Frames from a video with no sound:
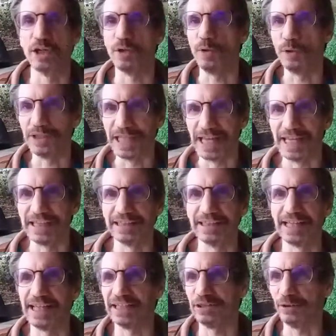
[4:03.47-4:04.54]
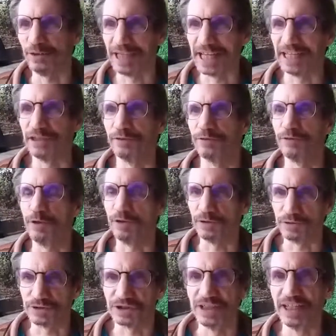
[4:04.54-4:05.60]
again and again,
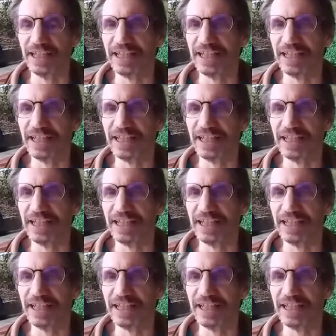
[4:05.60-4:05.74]
focus.